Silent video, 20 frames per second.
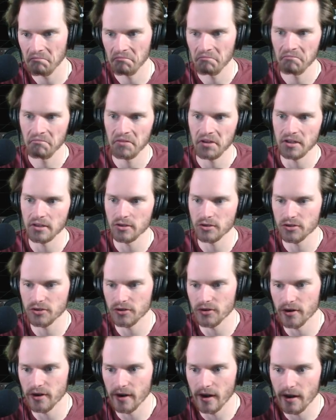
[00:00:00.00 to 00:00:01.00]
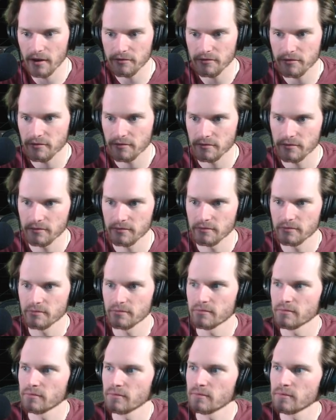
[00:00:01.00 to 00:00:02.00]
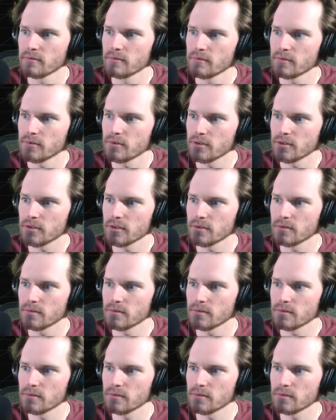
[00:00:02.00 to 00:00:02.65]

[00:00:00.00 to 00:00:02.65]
it looks good enough. You